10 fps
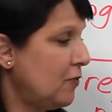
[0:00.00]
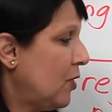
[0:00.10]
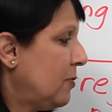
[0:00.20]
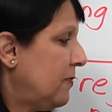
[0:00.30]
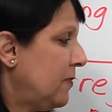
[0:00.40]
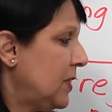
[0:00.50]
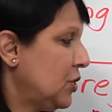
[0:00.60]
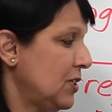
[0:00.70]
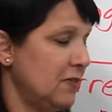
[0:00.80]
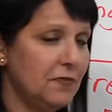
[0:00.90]
form of
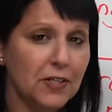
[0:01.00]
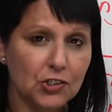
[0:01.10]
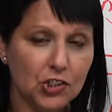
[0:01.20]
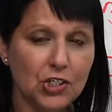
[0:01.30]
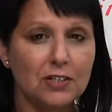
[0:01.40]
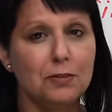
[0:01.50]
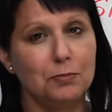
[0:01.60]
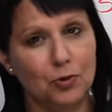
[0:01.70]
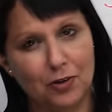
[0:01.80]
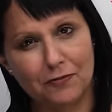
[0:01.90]
fish is fish, and the
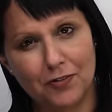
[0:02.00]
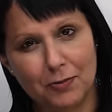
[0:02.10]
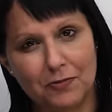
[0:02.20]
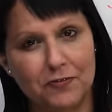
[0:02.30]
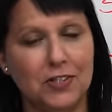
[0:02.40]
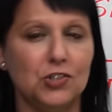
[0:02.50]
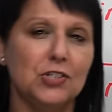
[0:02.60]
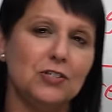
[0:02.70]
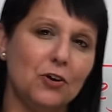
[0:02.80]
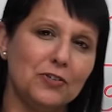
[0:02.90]
plural form of fish
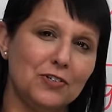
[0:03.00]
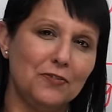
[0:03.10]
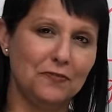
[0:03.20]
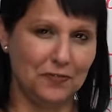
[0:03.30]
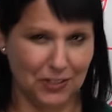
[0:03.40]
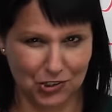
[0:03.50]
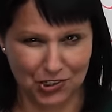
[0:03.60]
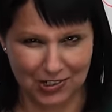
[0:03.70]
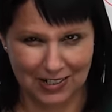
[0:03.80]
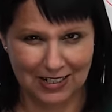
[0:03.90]
is also
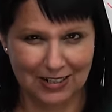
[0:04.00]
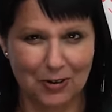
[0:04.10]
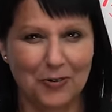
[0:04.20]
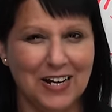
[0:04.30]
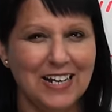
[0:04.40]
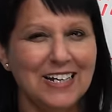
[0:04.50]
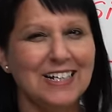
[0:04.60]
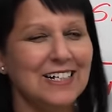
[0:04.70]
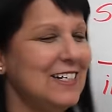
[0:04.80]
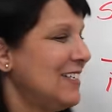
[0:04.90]
fish. Okay,
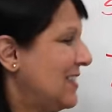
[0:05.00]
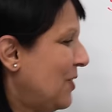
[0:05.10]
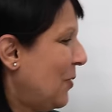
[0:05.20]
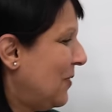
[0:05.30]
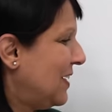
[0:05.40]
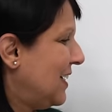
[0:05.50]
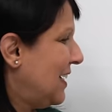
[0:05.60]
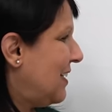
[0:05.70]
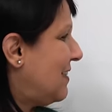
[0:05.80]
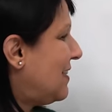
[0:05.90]
so
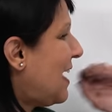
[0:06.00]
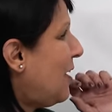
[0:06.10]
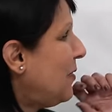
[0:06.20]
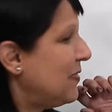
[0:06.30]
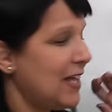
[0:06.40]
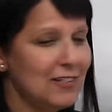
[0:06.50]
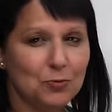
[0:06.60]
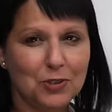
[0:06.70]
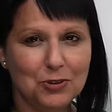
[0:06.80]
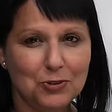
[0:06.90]
now
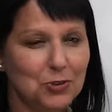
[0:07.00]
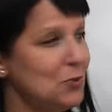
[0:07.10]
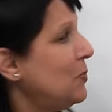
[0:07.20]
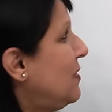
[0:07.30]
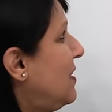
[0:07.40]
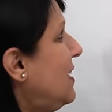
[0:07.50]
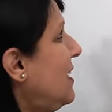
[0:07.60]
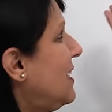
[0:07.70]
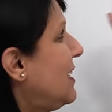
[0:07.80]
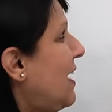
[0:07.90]
that's what you do with
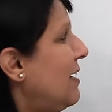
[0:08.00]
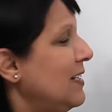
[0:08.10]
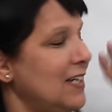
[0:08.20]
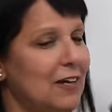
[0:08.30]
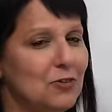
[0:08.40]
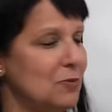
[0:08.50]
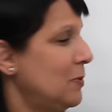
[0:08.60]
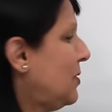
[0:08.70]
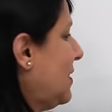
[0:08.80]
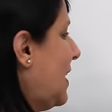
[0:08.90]
the
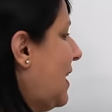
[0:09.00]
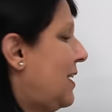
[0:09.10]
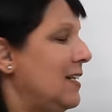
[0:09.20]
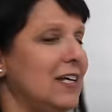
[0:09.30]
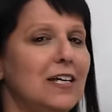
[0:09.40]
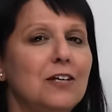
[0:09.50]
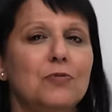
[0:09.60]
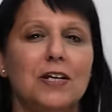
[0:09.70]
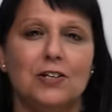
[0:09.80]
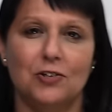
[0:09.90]
uncountable, and
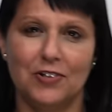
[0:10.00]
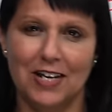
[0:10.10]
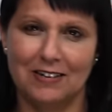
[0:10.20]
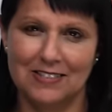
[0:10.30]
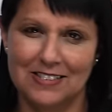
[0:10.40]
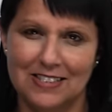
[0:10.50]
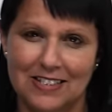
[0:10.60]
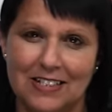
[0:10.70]
irregular nouns.